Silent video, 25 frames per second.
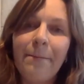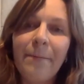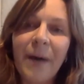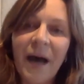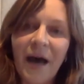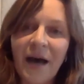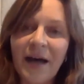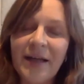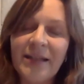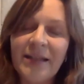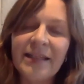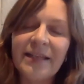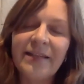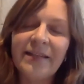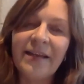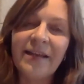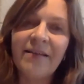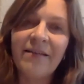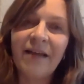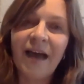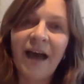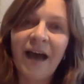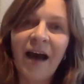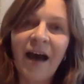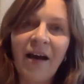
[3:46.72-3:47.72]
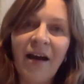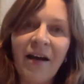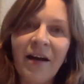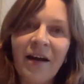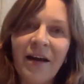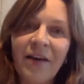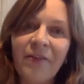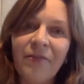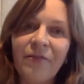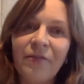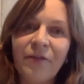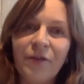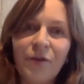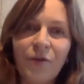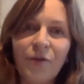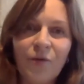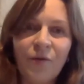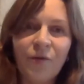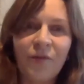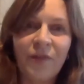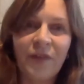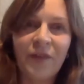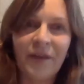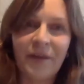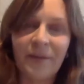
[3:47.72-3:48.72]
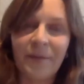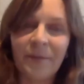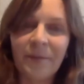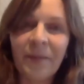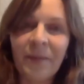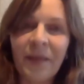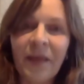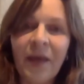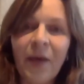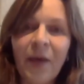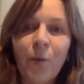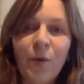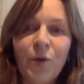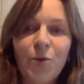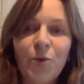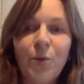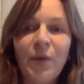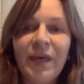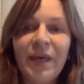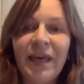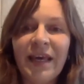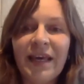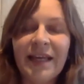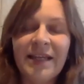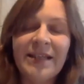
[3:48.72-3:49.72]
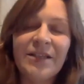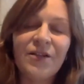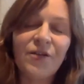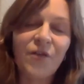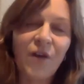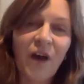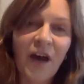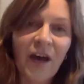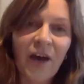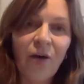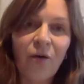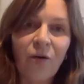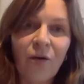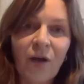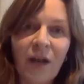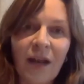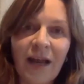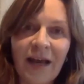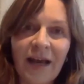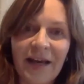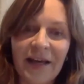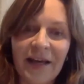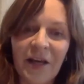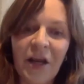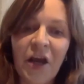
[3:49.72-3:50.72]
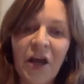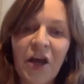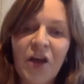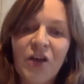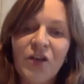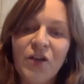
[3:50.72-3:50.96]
but there are a few of them which we can try online.